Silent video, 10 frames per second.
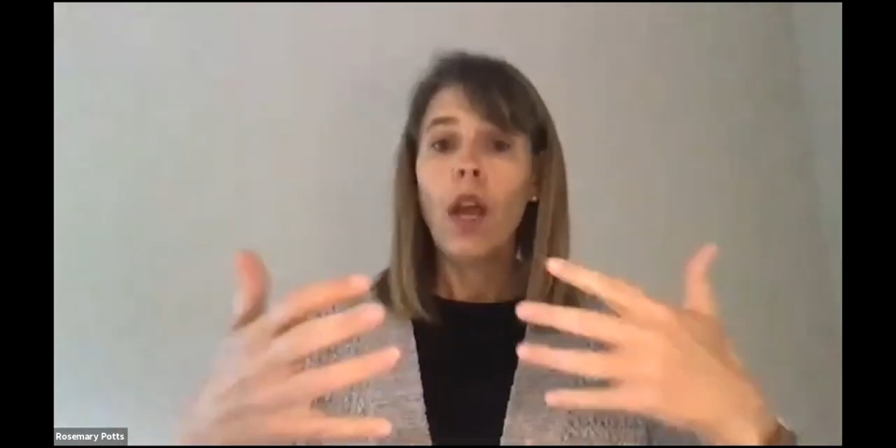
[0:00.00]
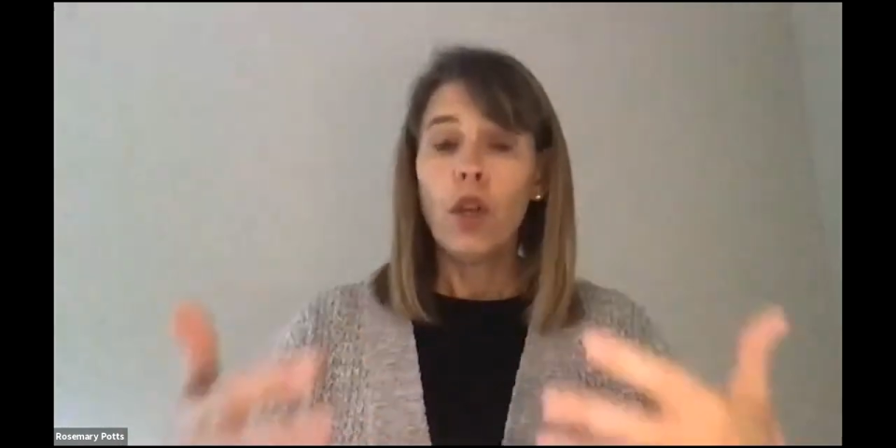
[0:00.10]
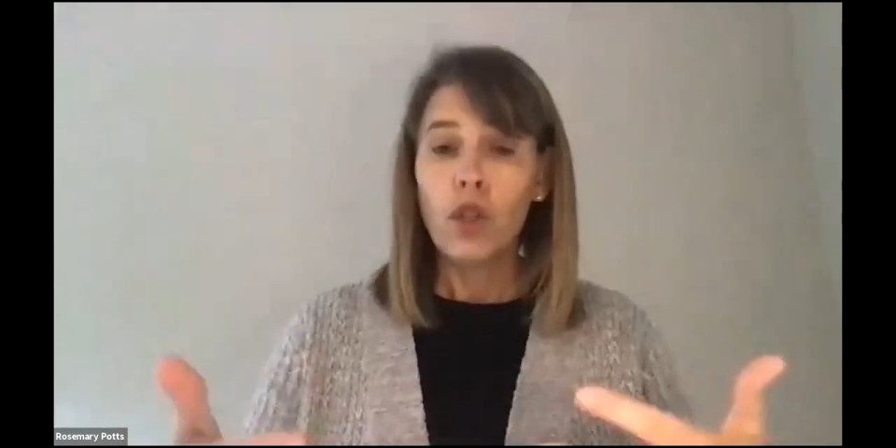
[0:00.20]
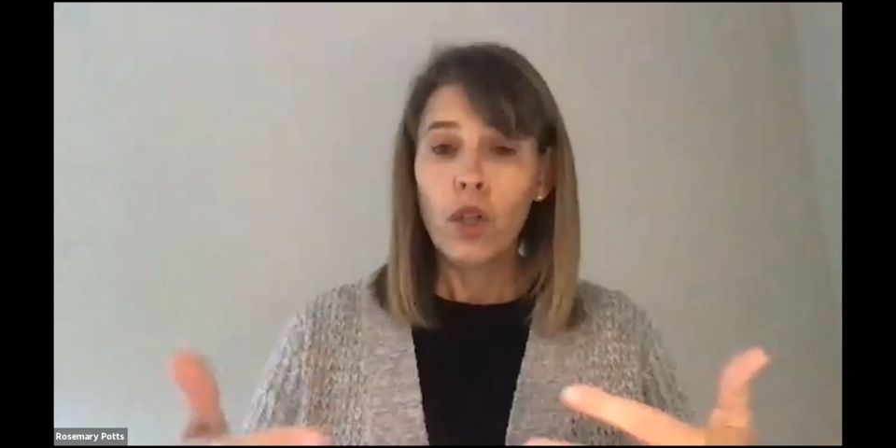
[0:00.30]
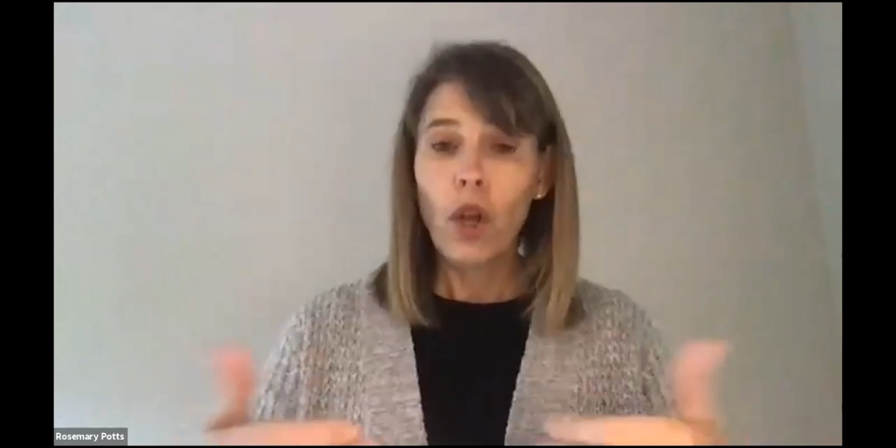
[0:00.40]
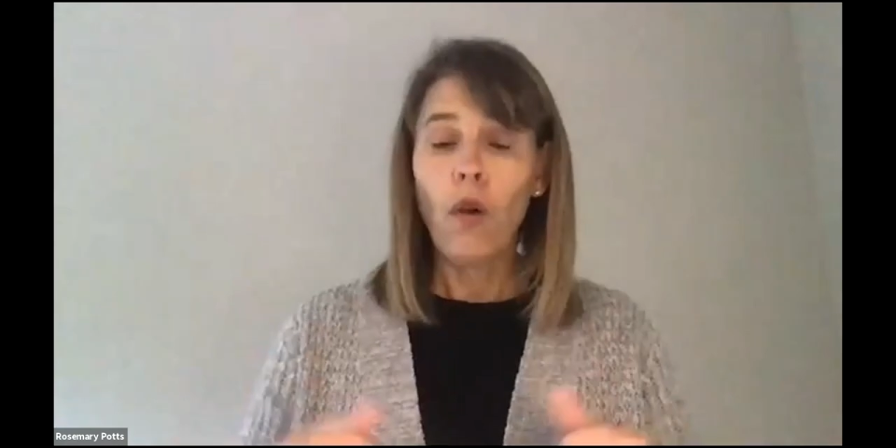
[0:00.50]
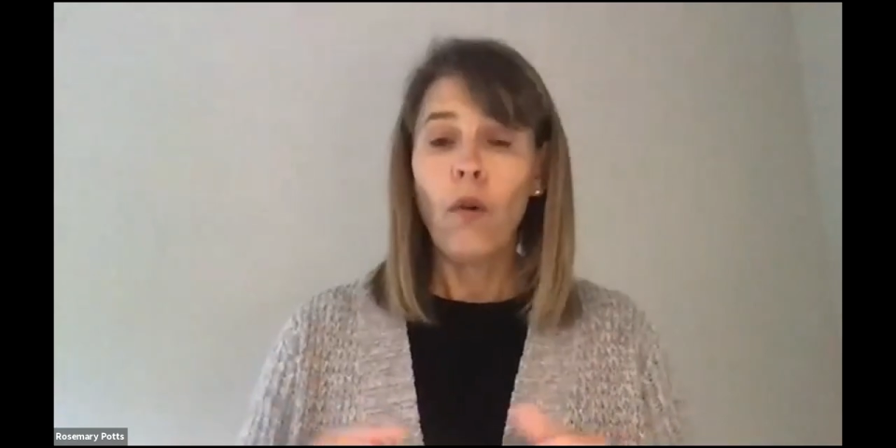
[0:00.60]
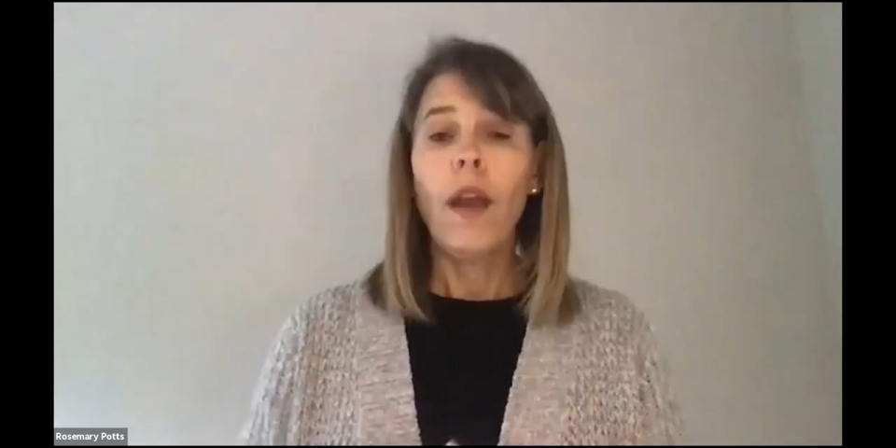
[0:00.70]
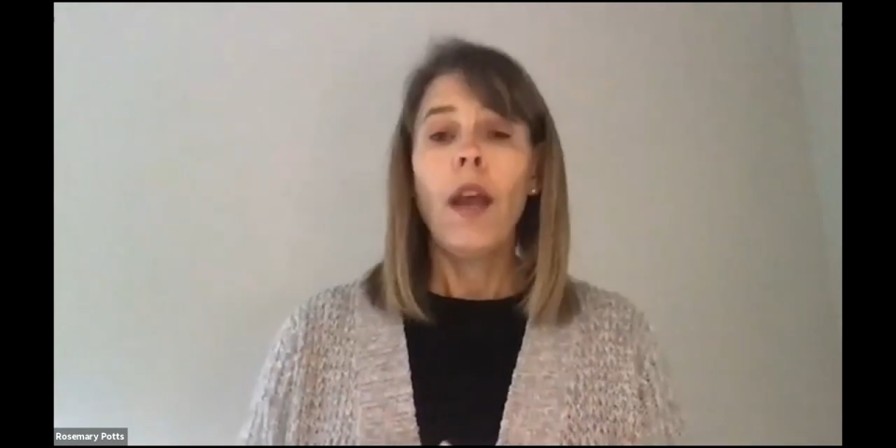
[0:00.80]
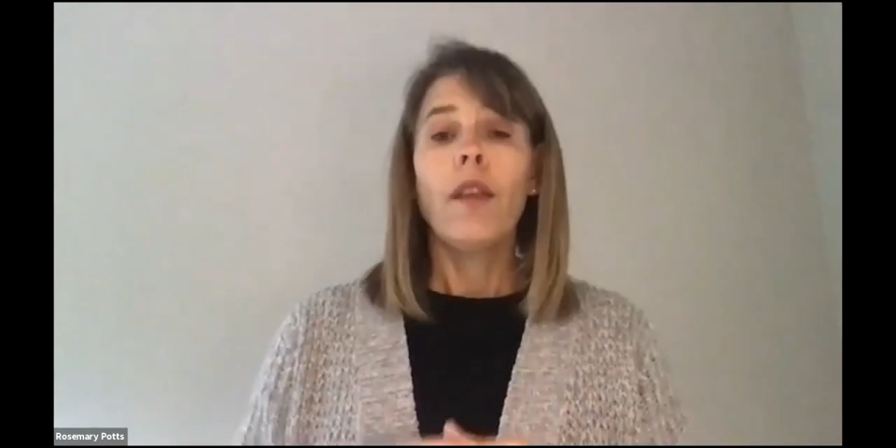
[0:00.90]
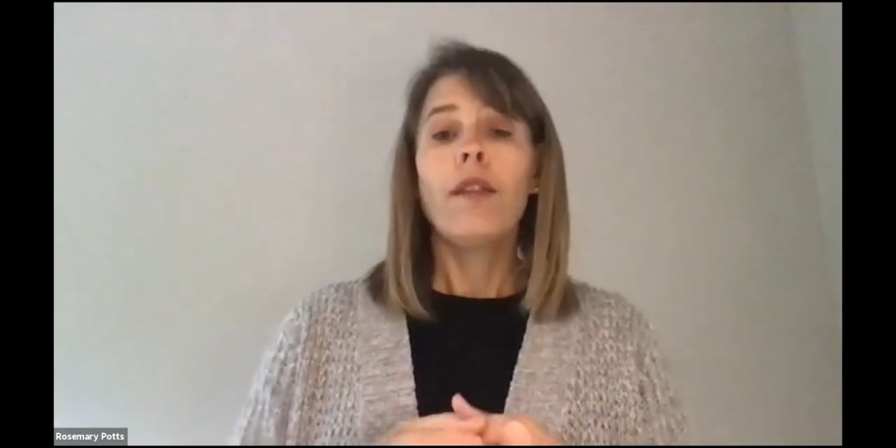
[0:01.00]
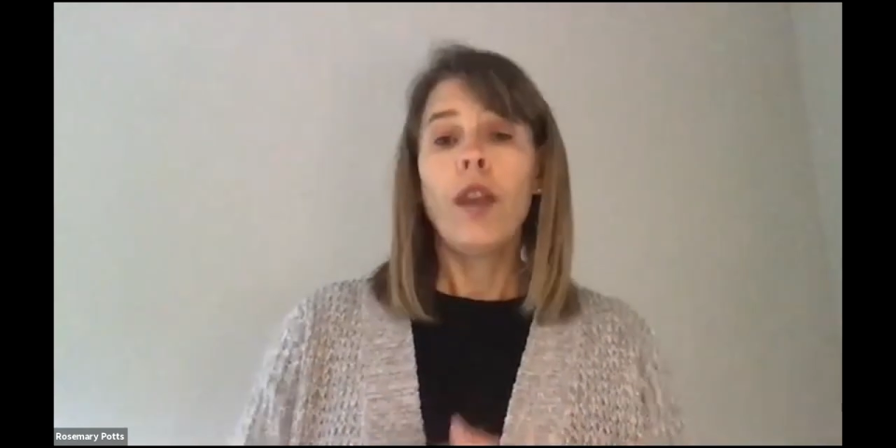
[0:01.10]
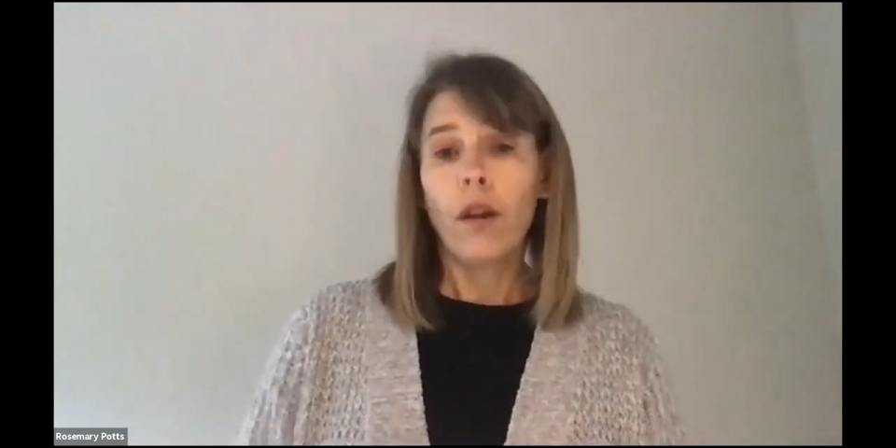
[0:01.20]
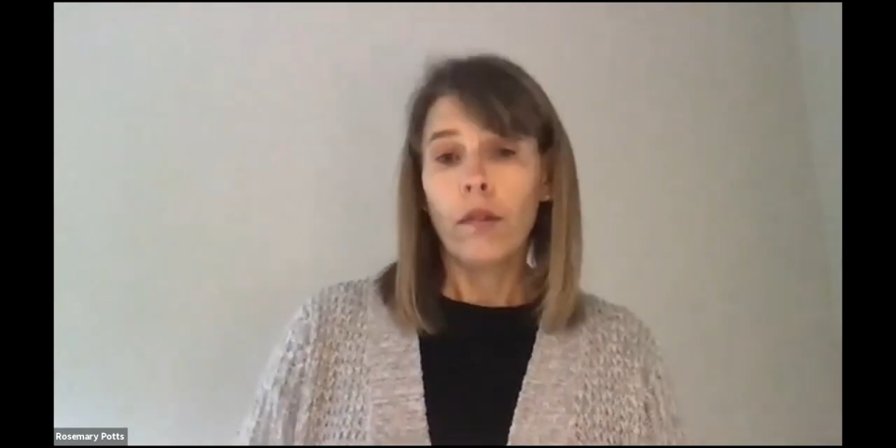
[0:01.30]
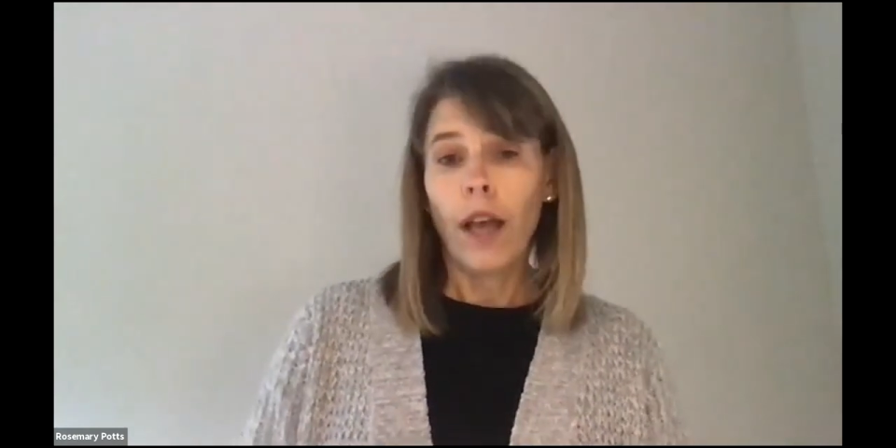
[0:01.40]
show
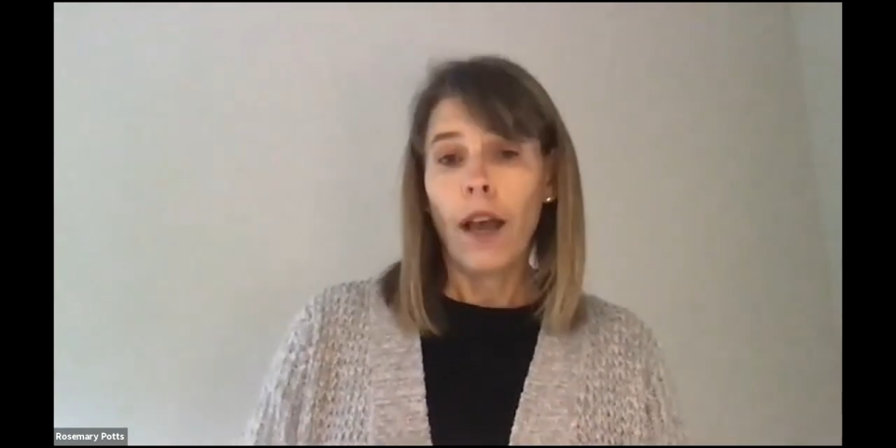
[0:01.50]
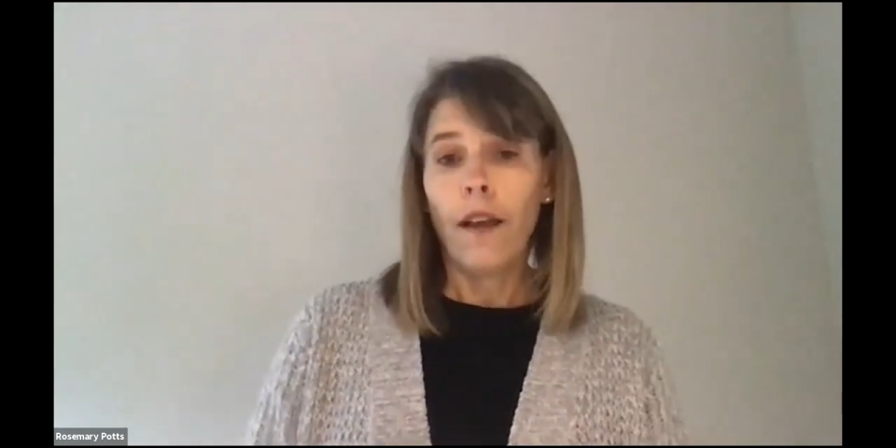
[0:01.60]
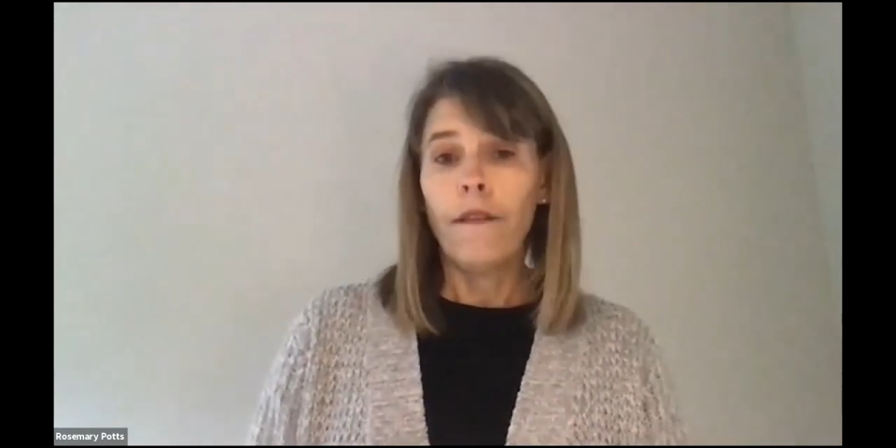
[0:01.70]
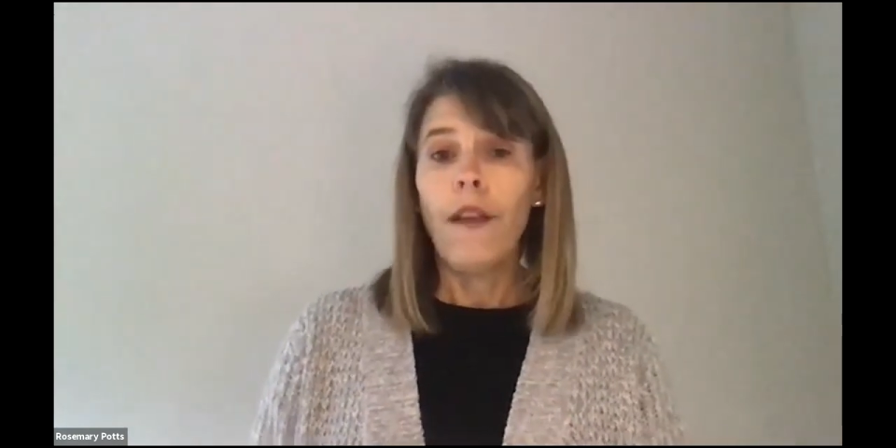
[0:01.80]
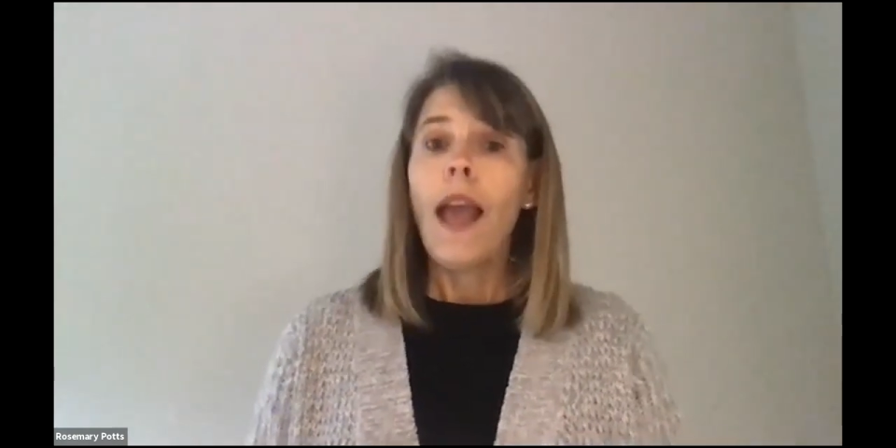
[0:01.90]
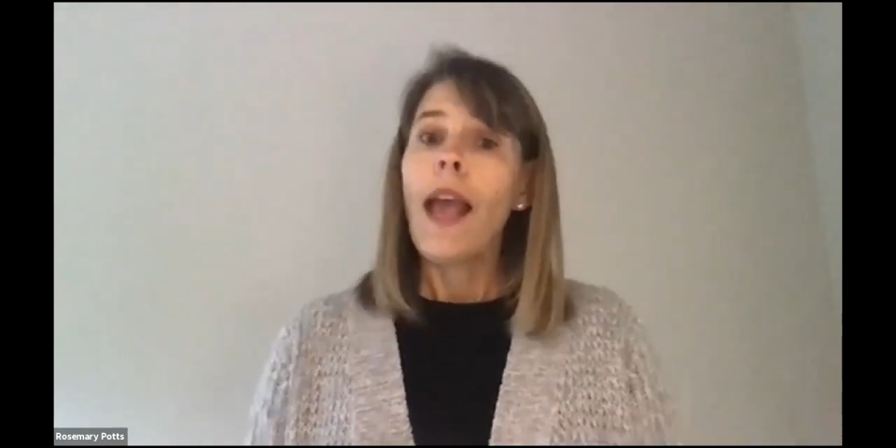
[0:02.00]
their love